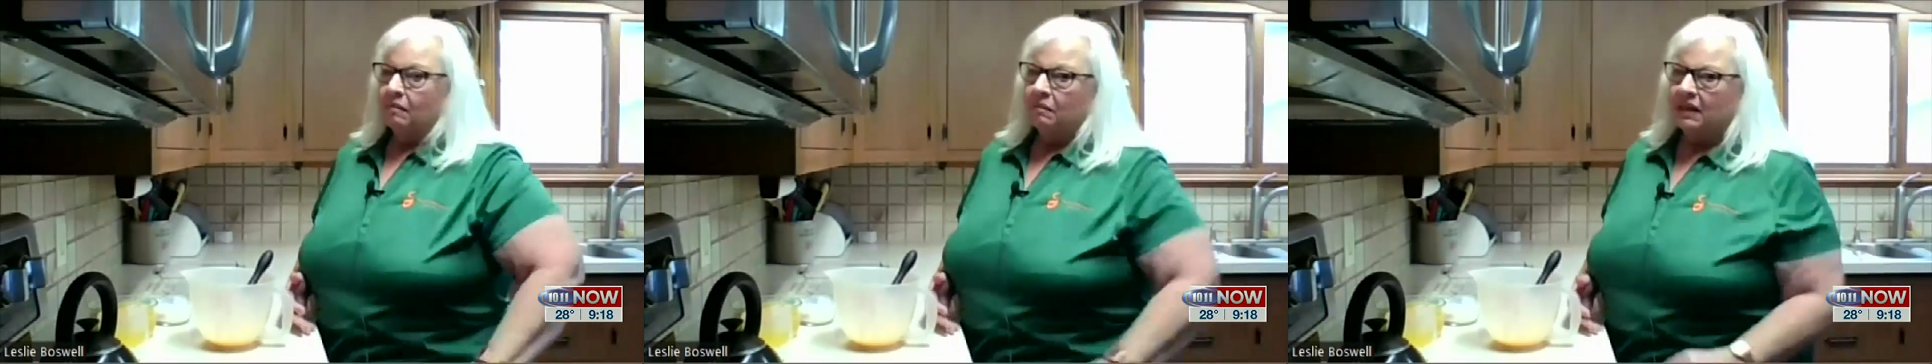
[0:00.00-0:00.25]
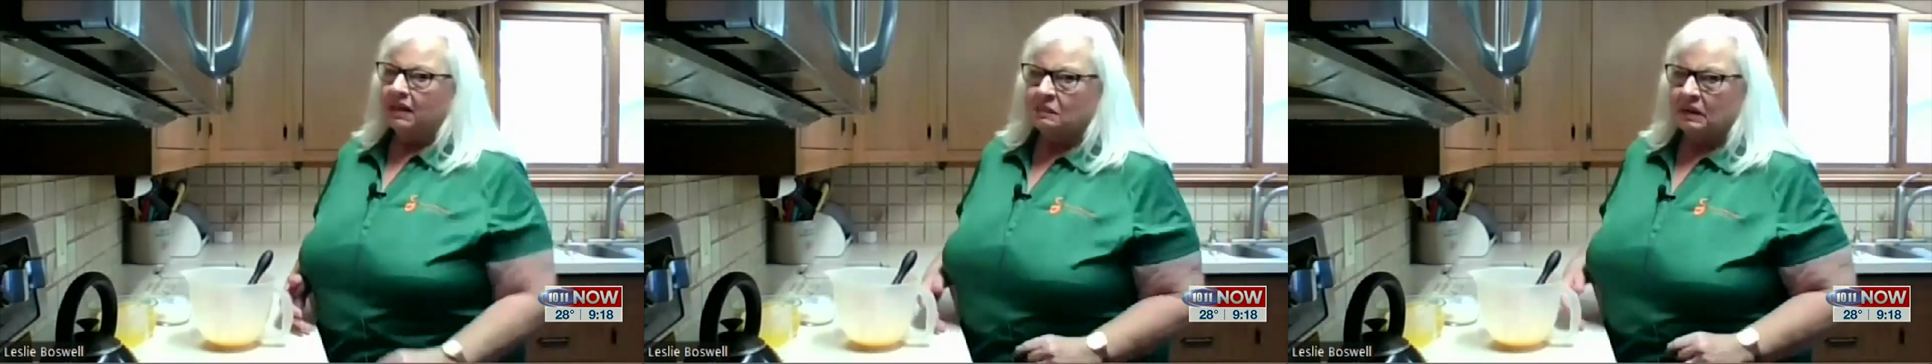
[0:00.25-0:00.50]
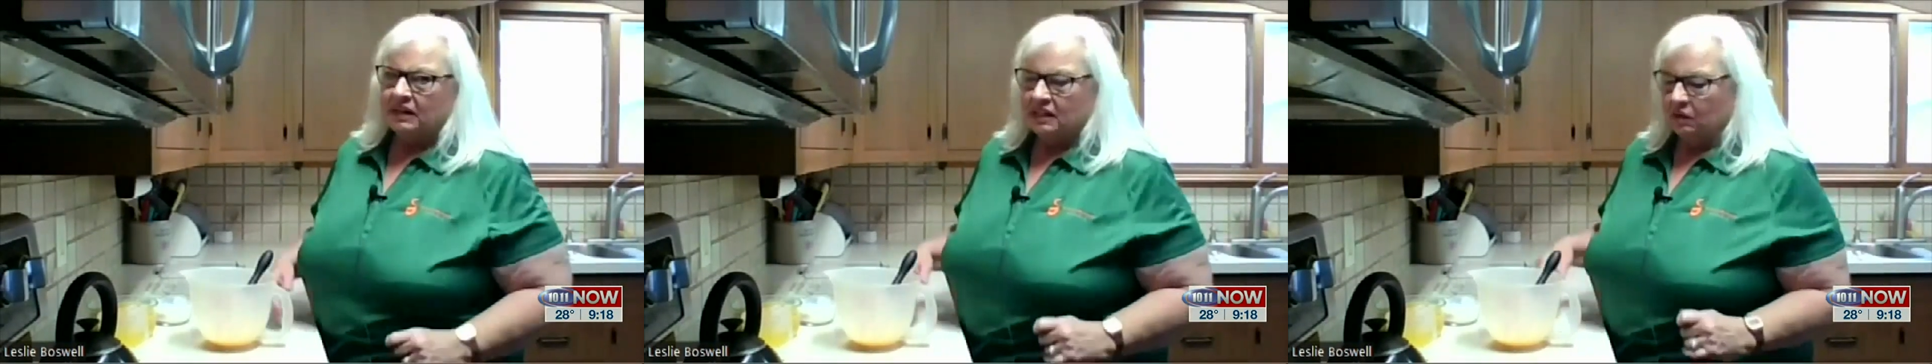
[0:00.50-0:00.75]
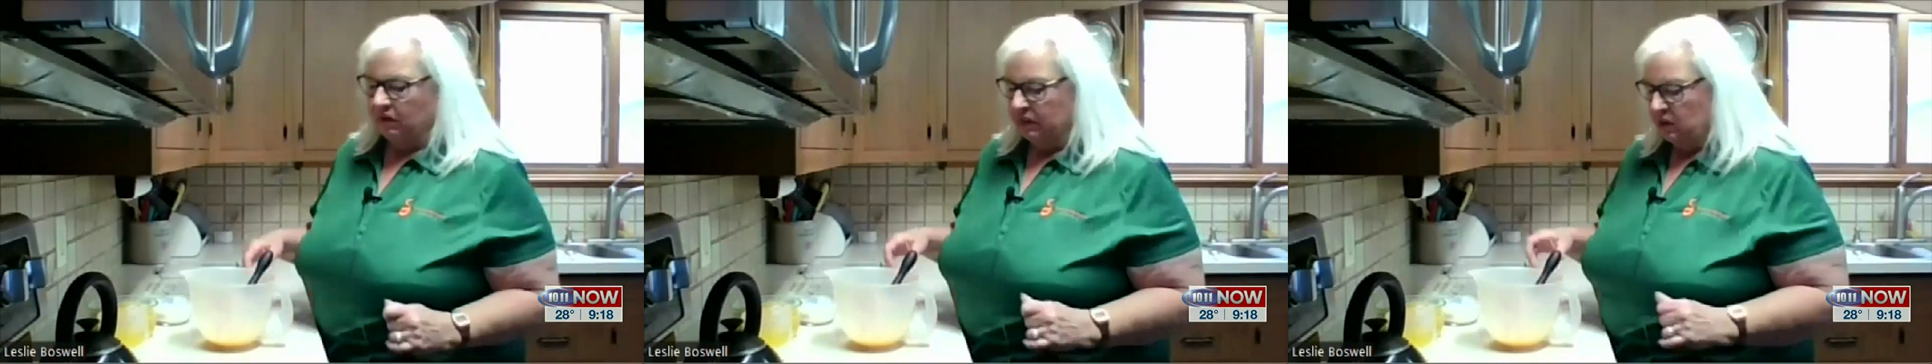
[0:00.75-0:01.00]
but
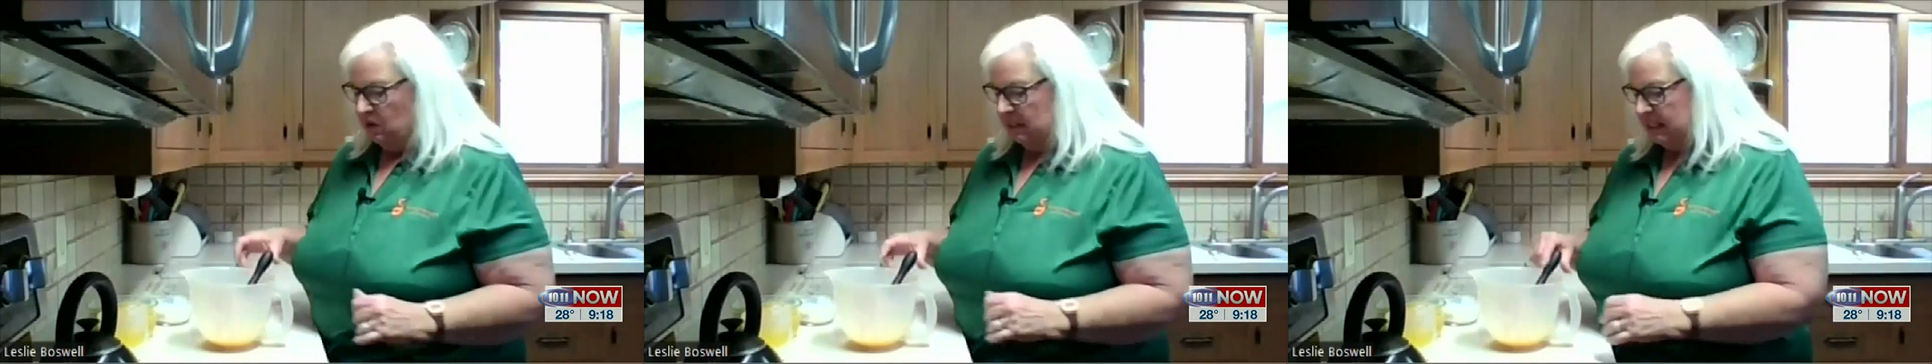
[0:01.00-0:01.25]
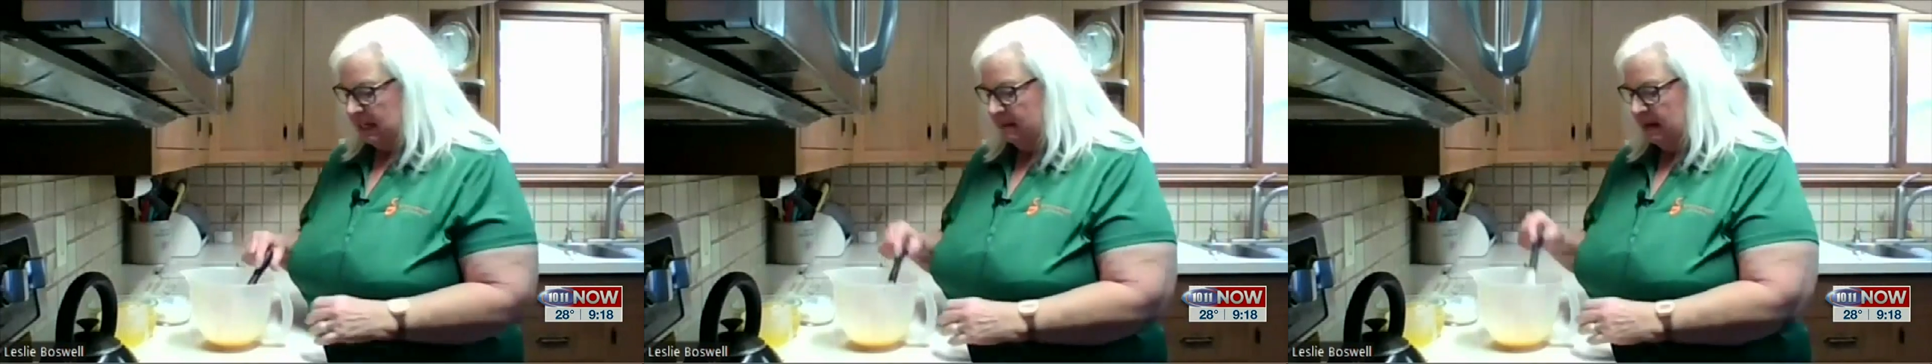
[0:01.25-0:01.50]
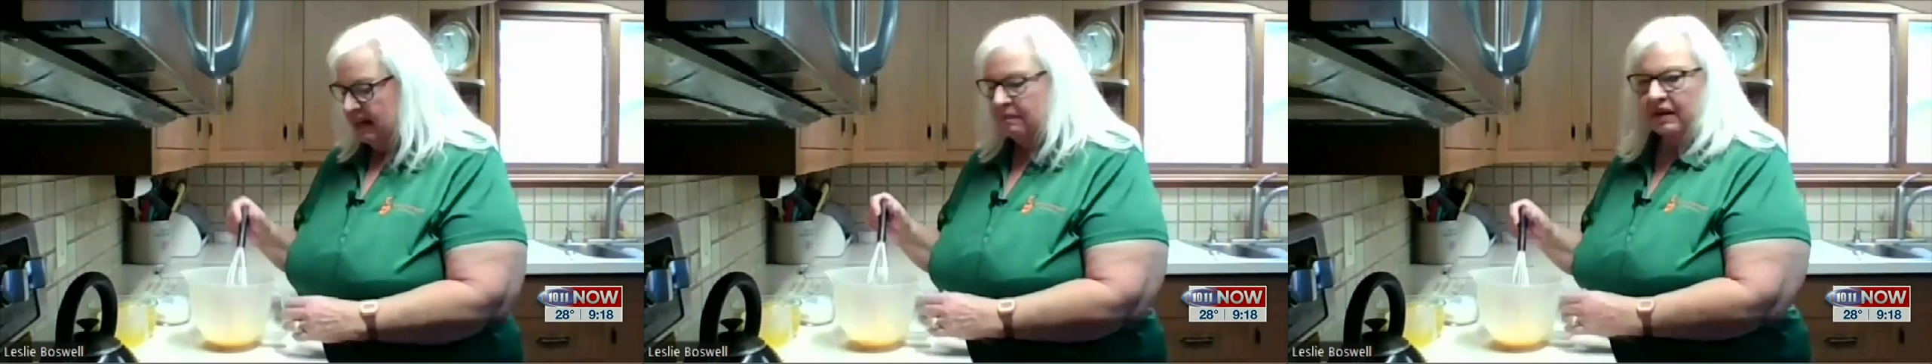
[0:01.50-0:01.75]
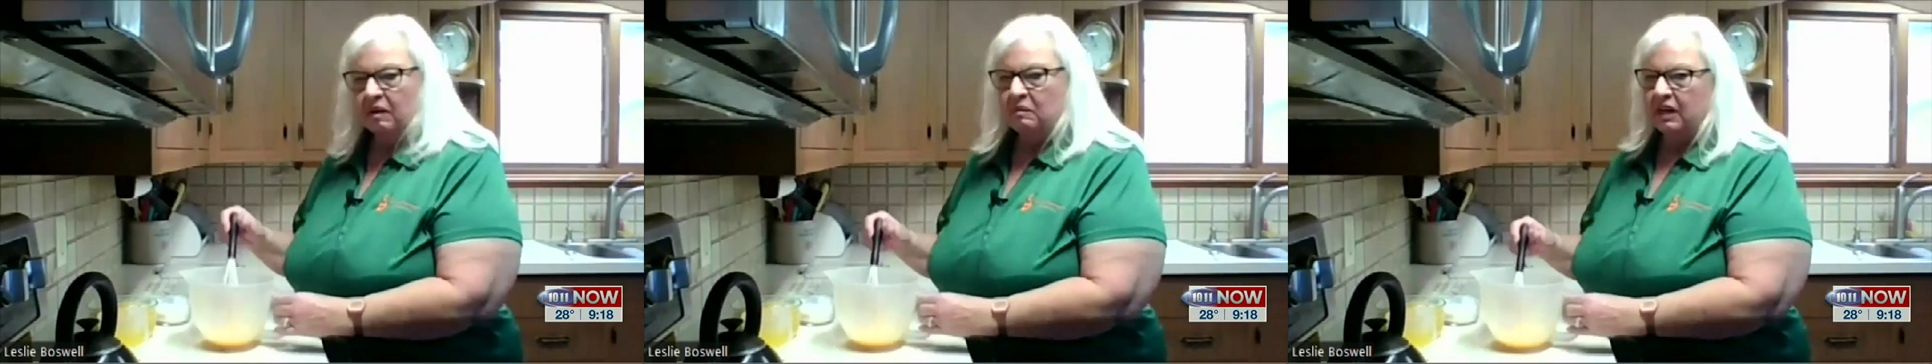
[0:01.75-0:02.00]
especially with the ones coming up,
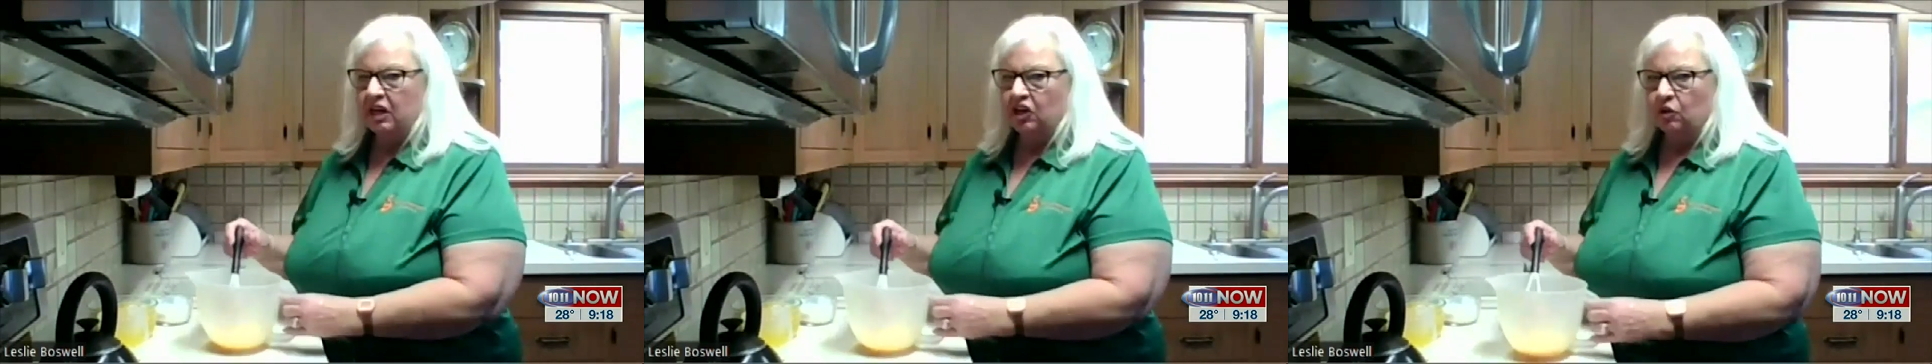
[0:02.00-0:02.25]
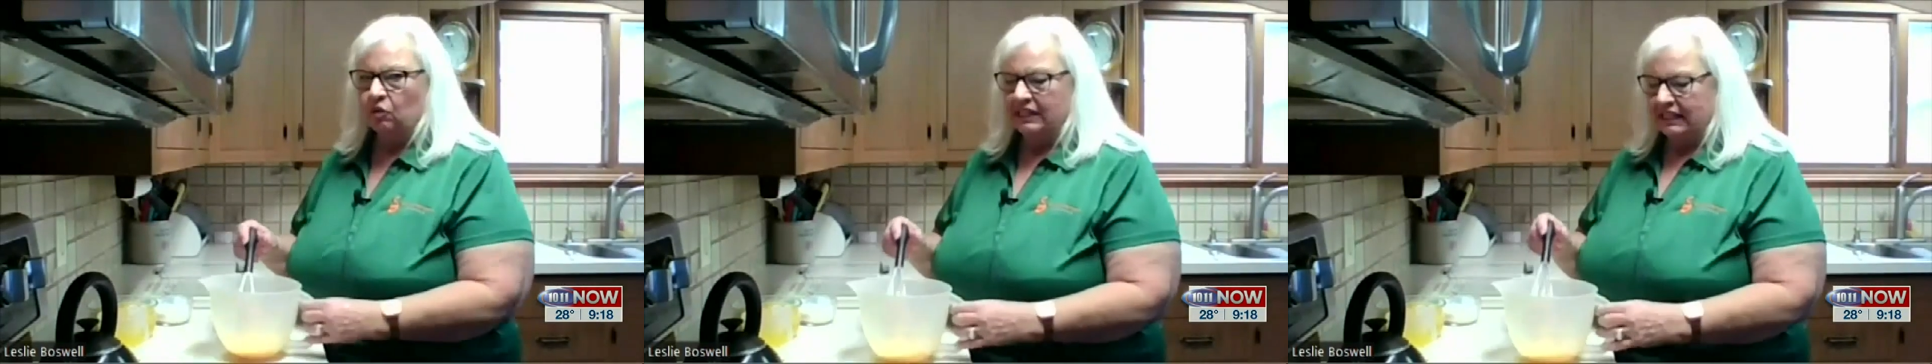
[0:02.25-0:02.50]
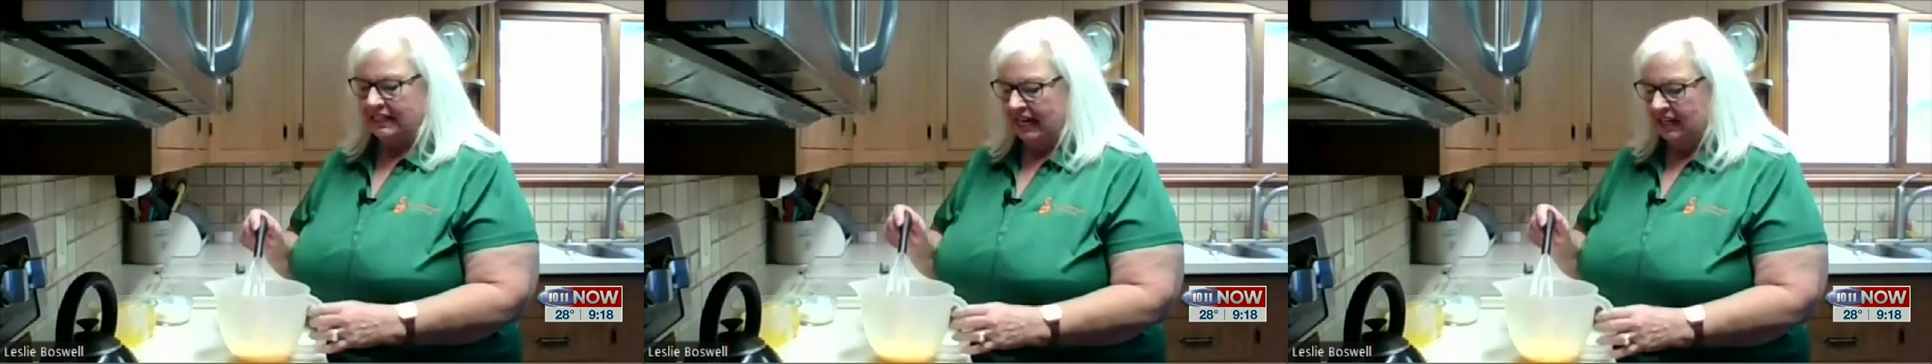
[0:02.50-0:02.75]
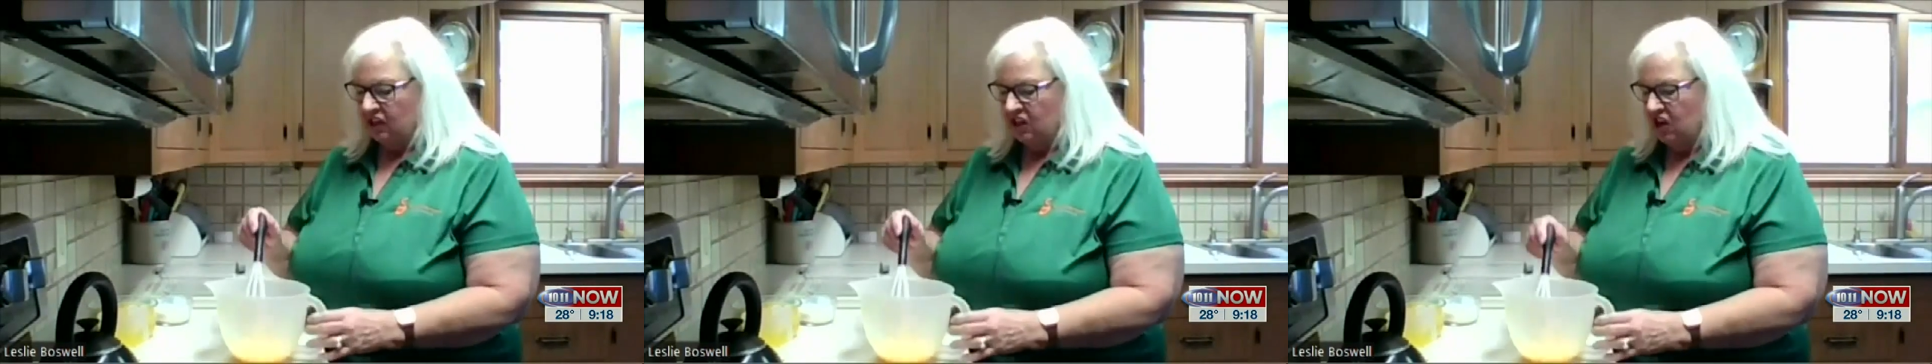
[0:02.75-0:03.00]
it'll be a good one to
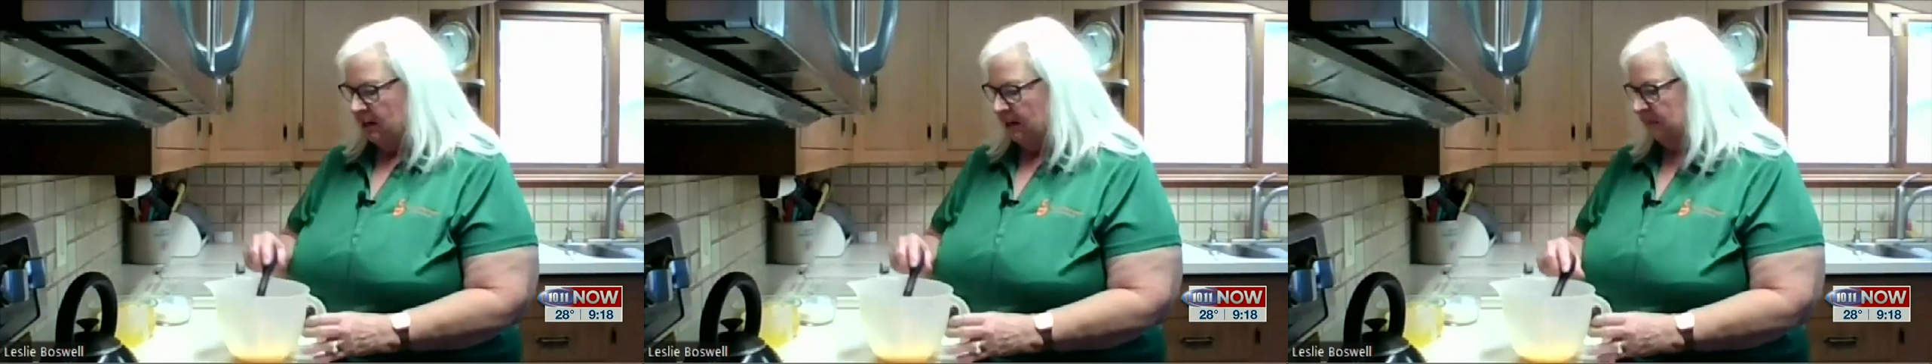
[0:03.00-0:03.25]
take along.